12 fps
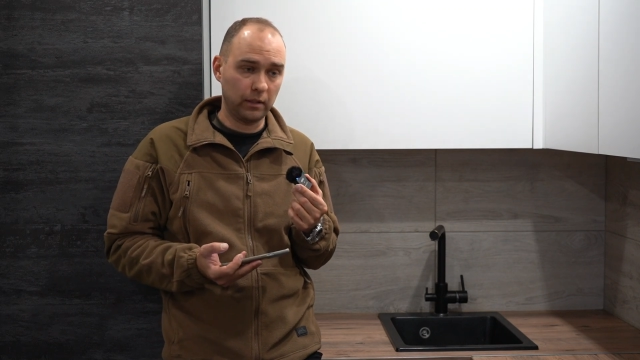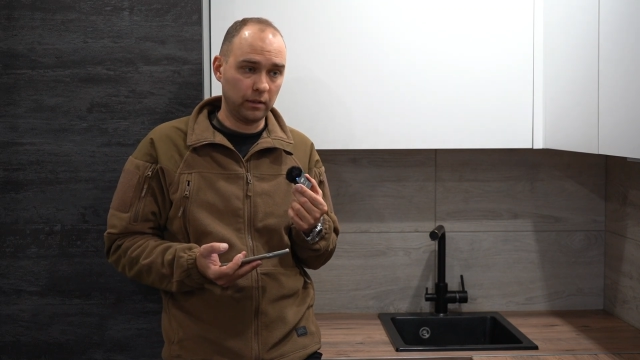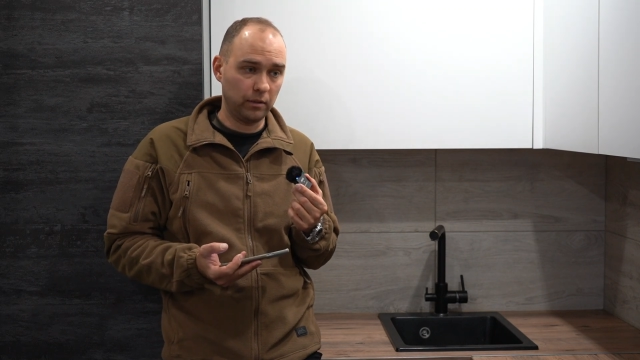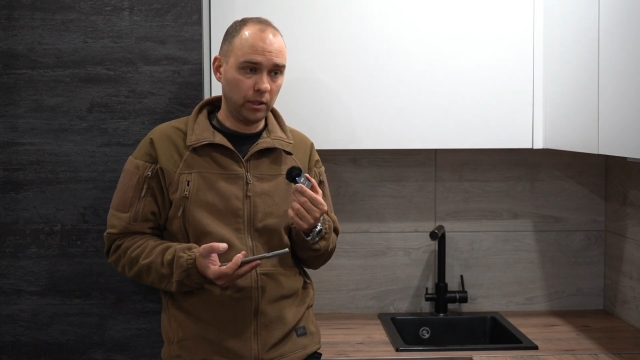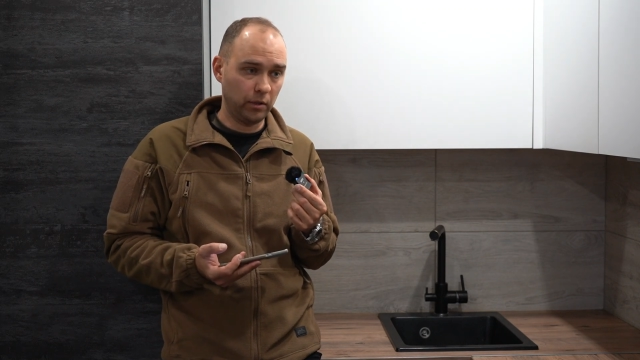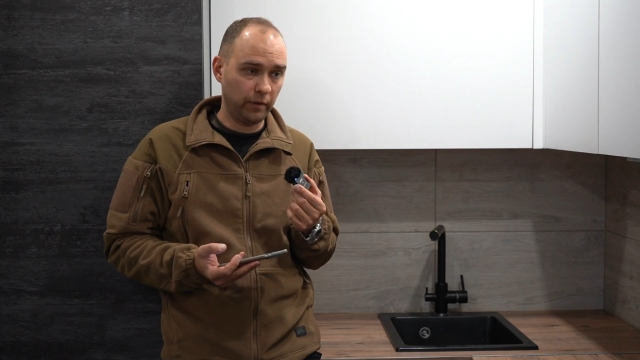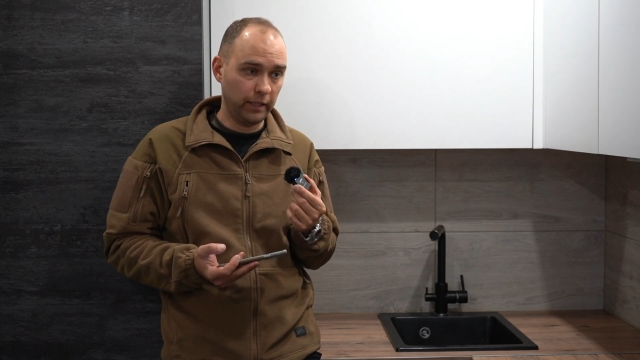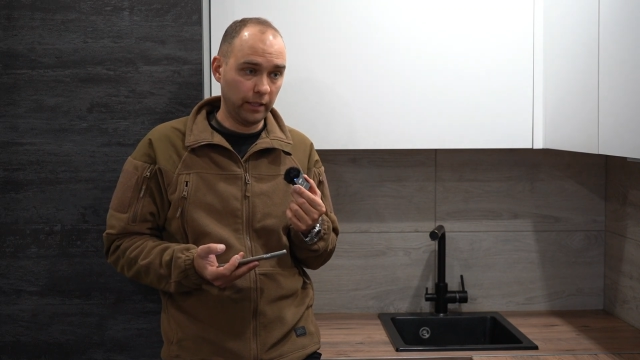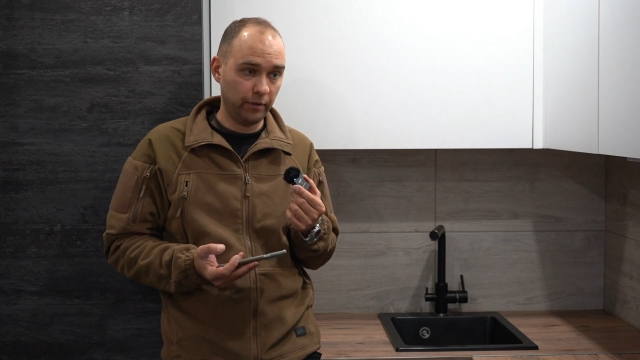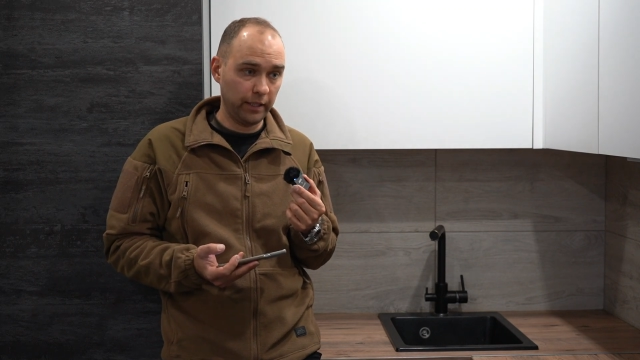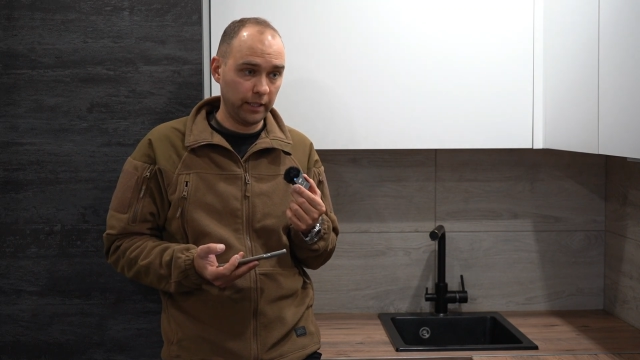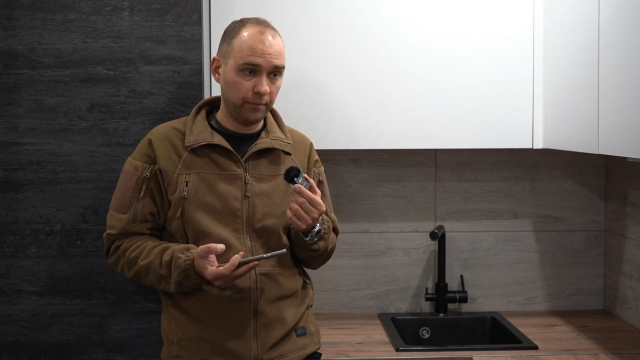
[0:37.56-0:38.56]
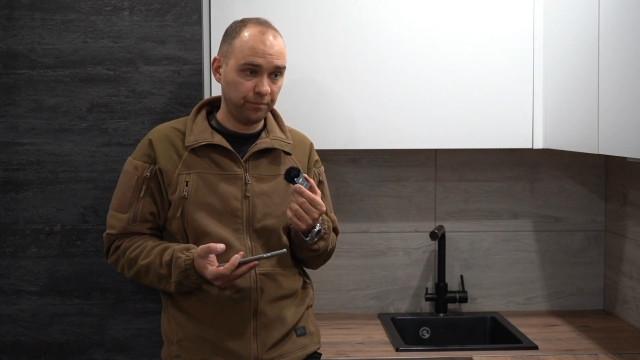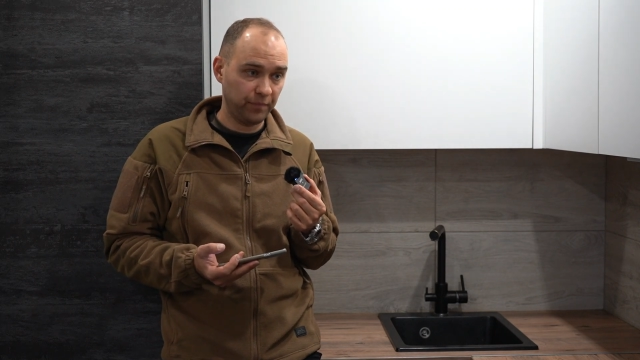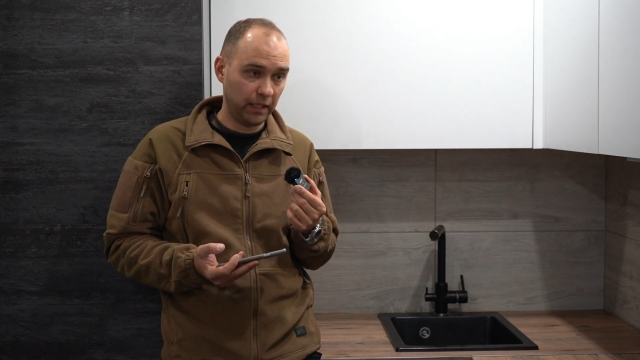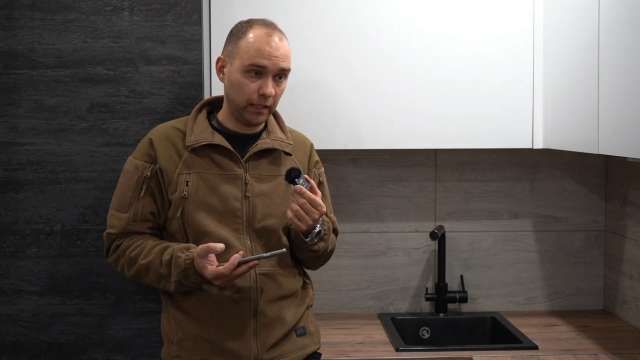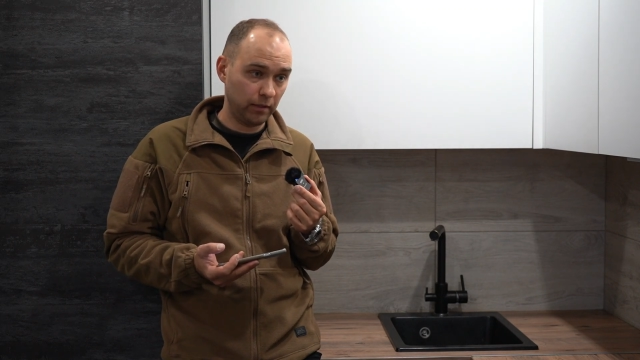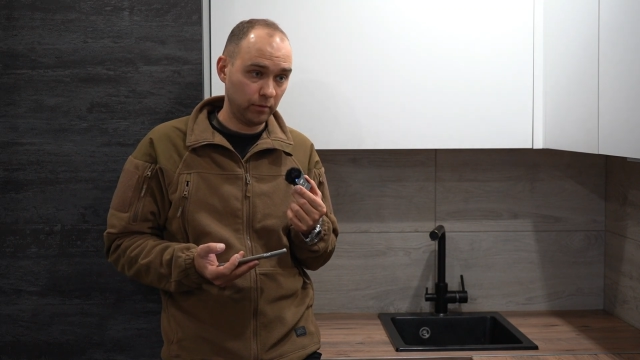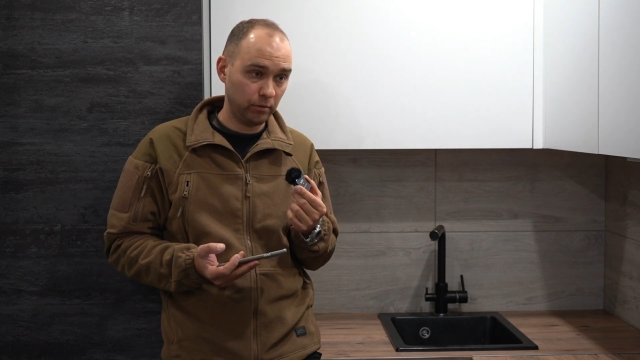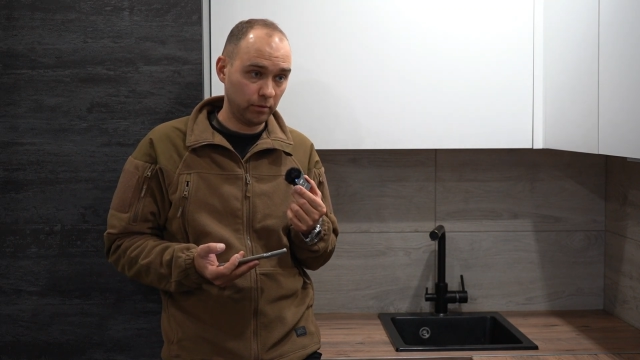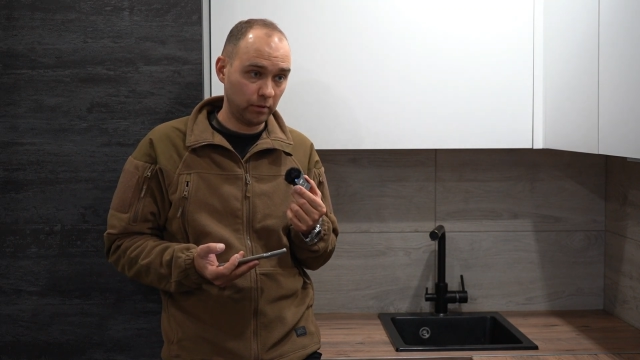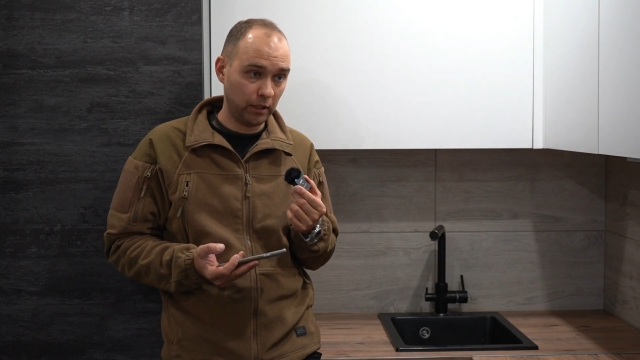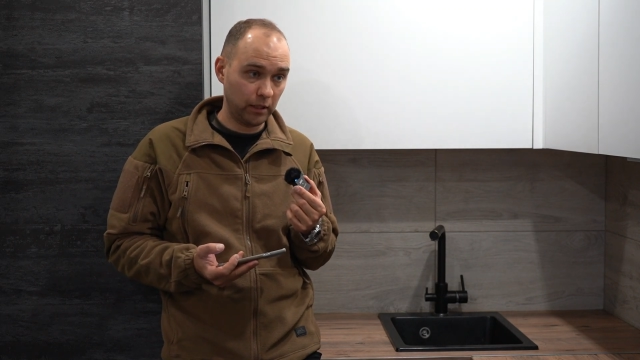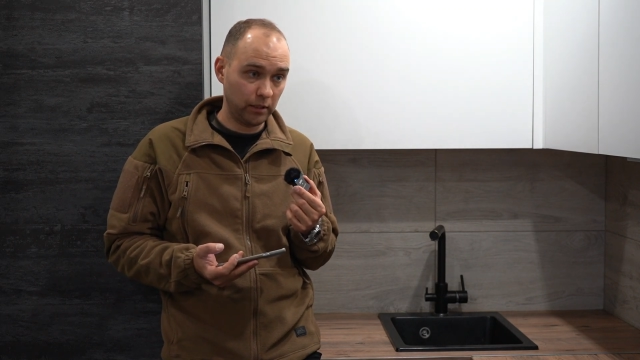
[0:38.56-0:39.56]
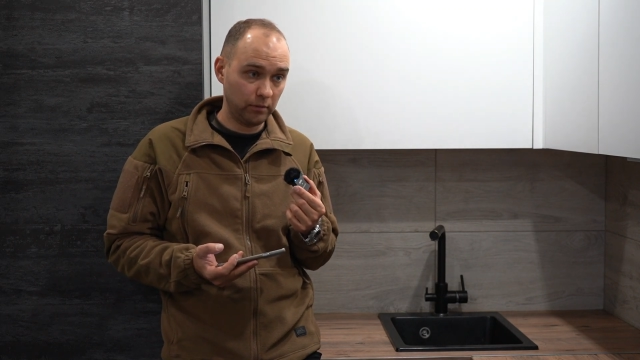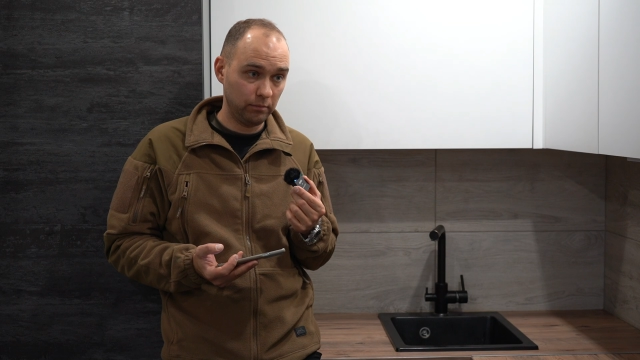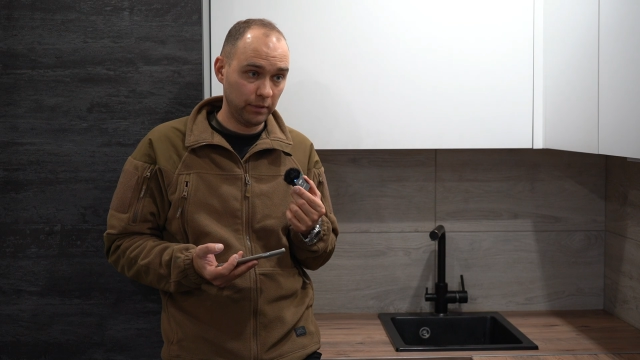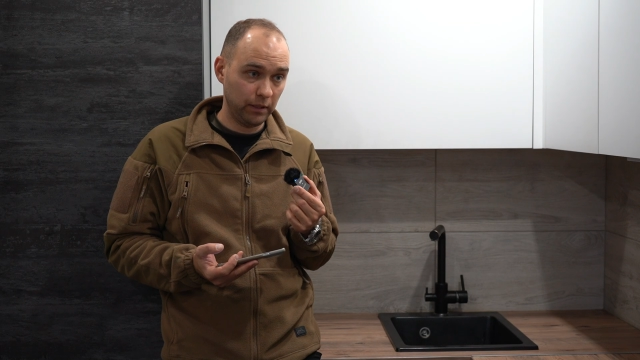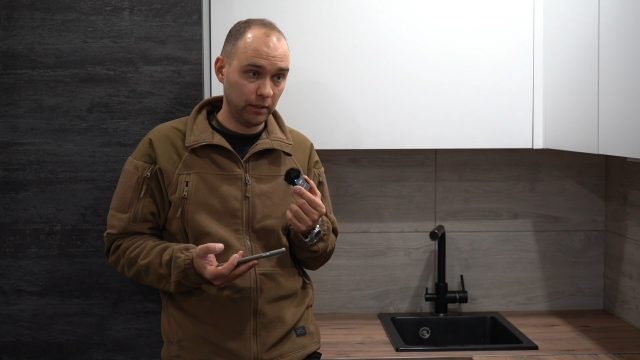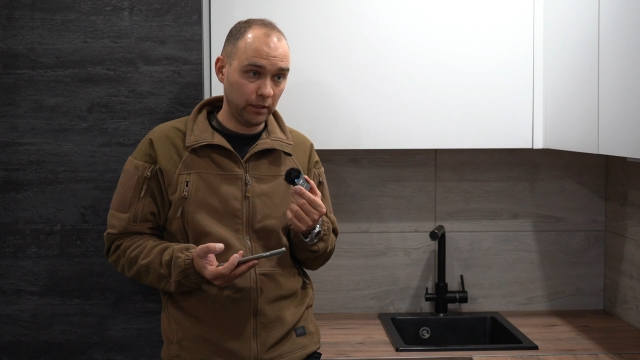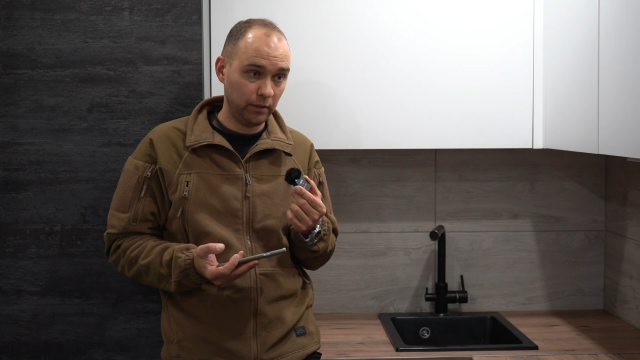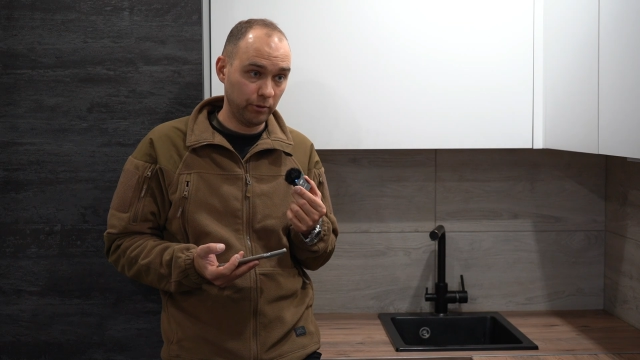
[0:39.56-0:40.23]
know the area, and I'll be